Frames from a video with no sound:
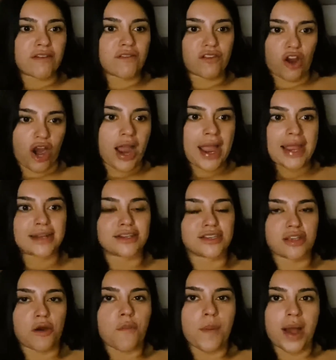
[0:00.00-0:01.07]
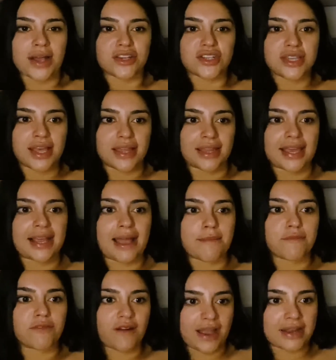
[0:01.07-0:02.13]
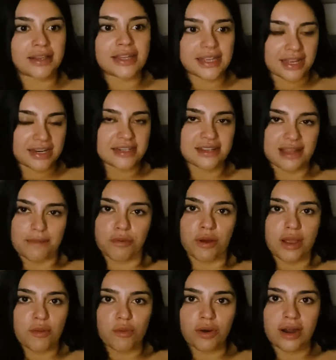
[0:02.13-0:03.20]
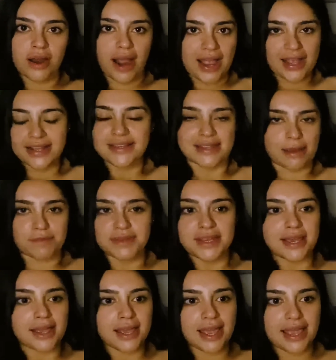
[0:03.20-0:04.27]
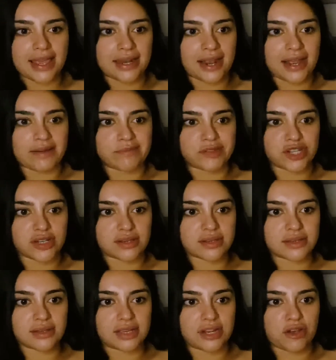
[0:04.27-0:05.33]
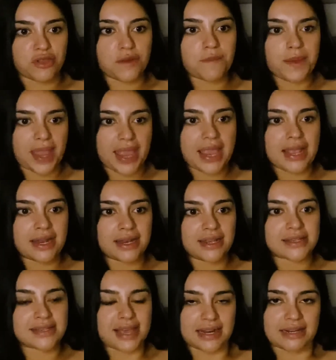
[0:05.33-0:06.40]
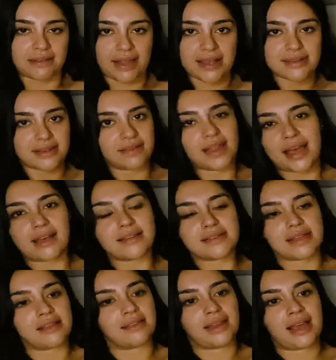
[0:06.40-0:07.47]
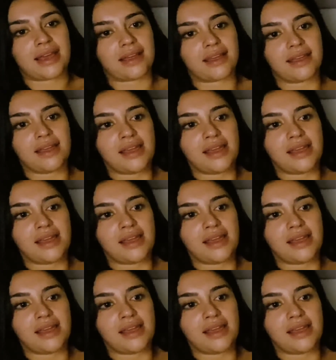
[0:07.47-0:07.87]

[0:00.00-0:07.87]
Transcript: cried so much that like I'm finally getting to that point where I accept it, and I'm just, the pain is getting less and less. And like,